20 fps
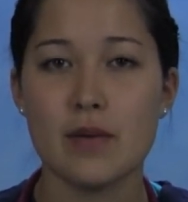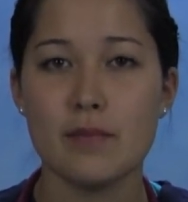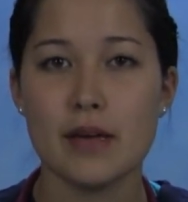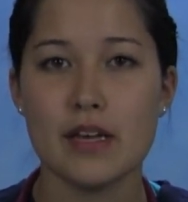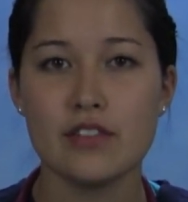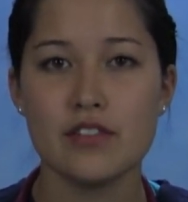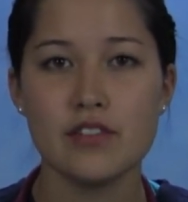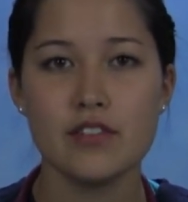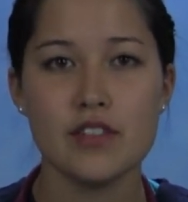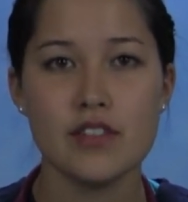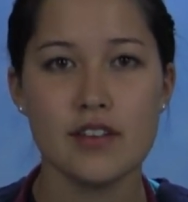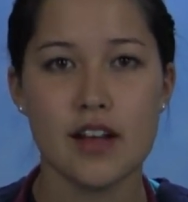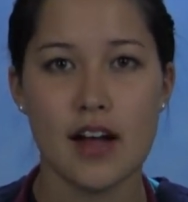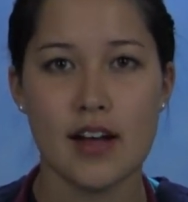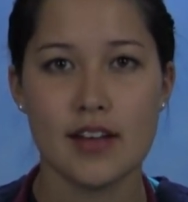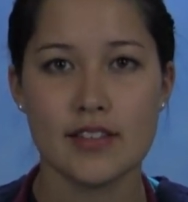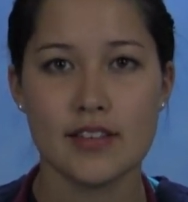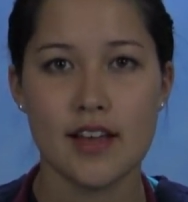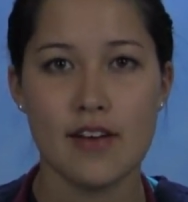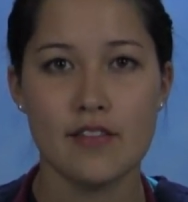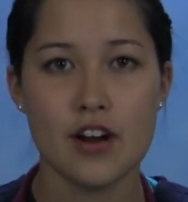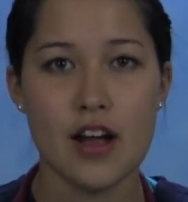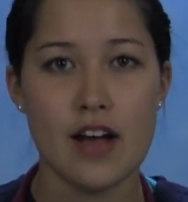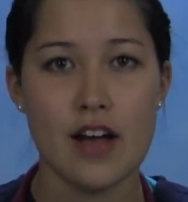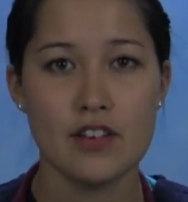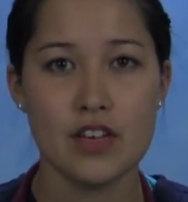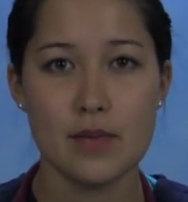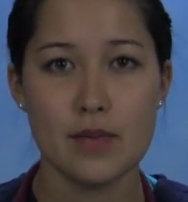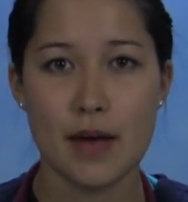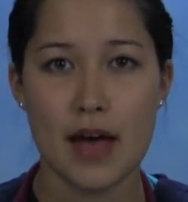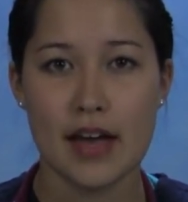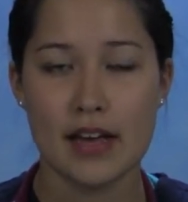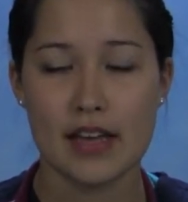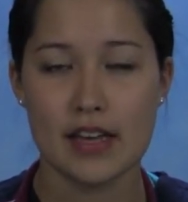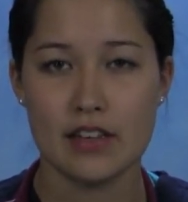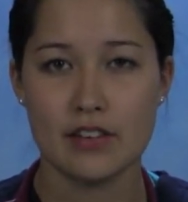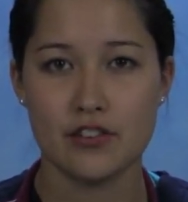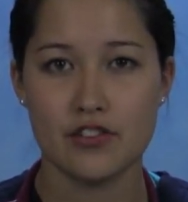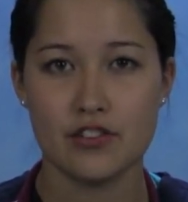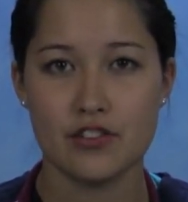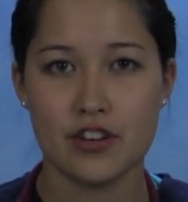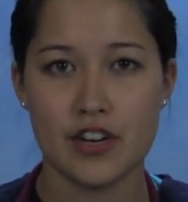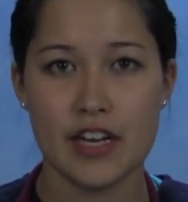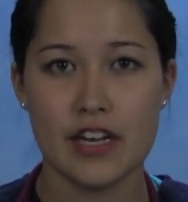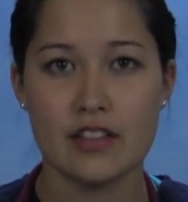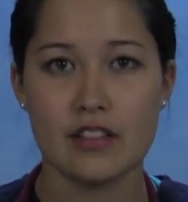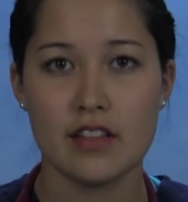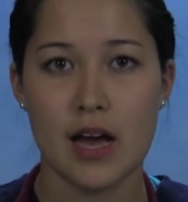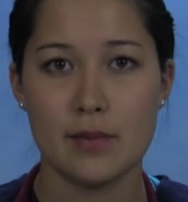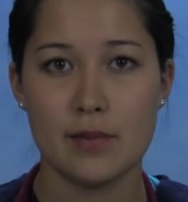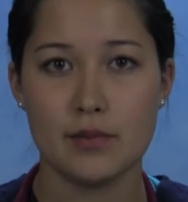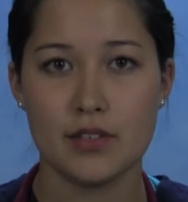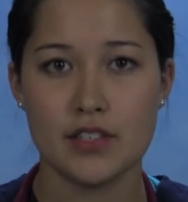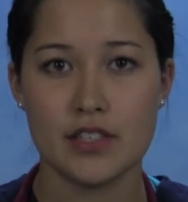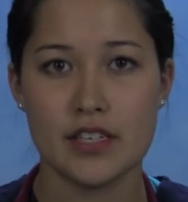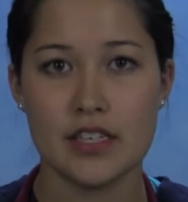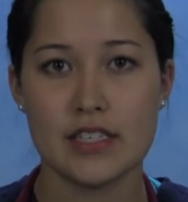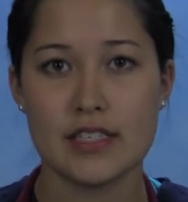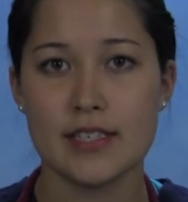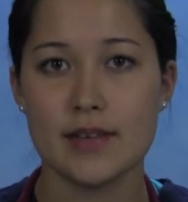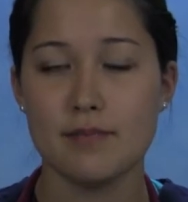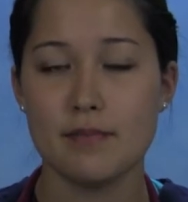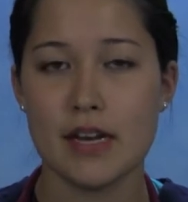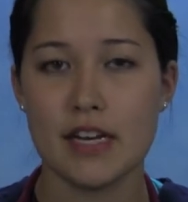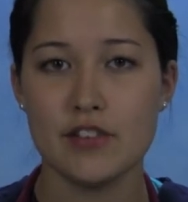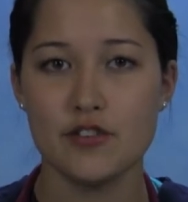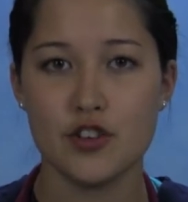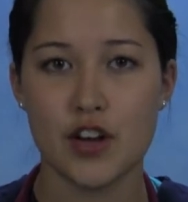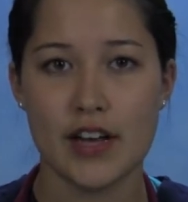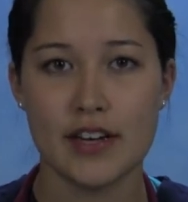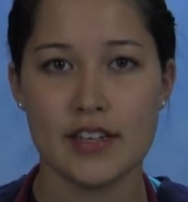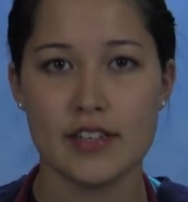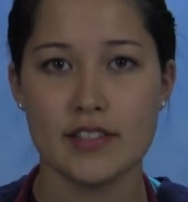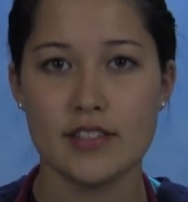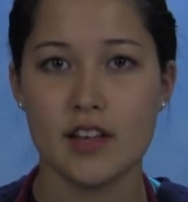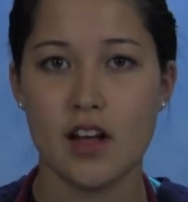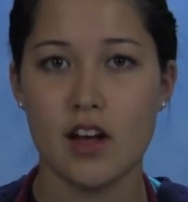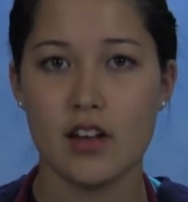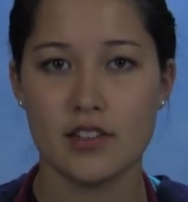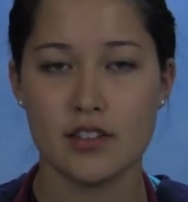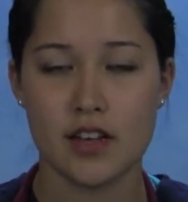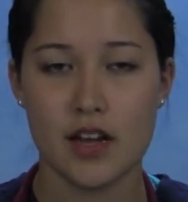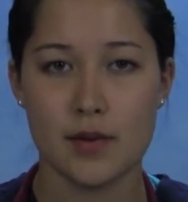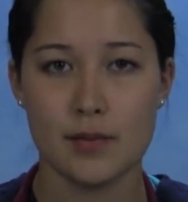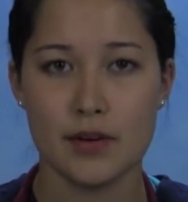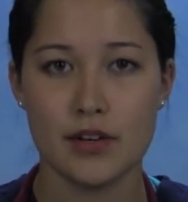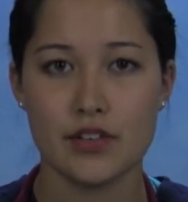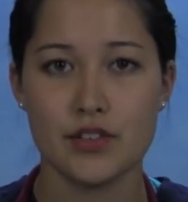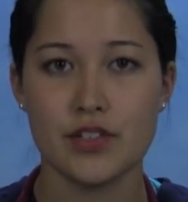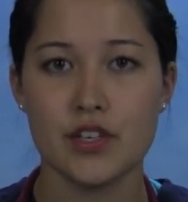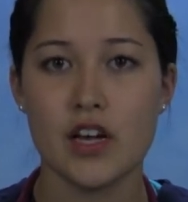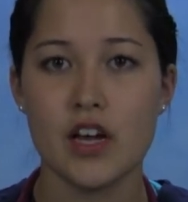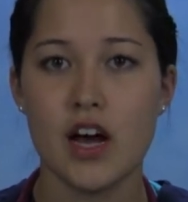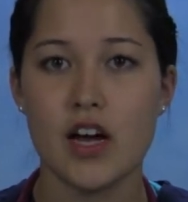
Patient denies ever having a back injury, Lyme disease, meningitis, Alzheimer's,